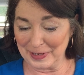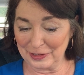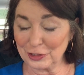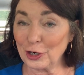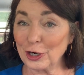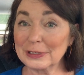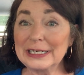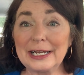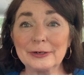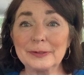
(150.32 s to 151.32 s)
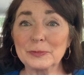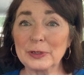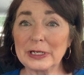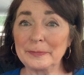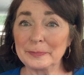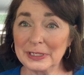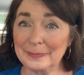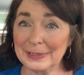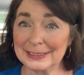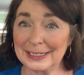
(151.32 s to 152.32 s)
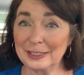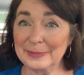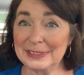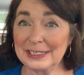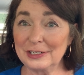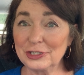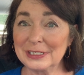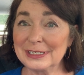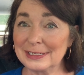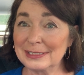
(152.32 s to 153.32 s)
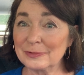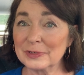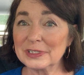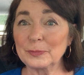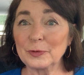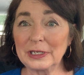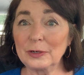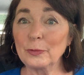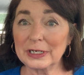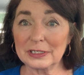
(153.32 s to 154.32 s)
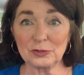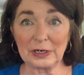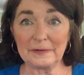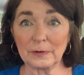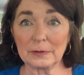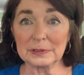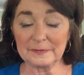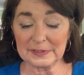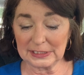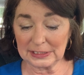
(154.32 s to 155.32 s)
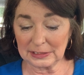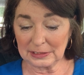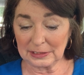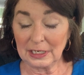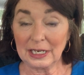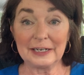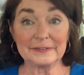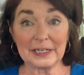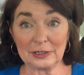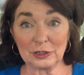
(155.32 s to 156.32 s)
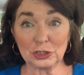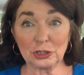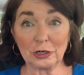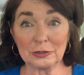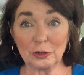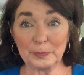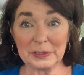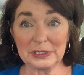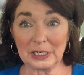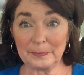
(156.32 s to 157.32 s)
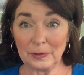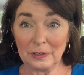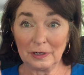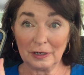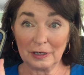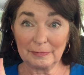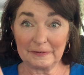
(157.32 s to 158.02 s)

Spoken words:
in the car right now and I'm going to complete my documentation since it was a pretty quick, straightforward visit. I've got her chart opened up on my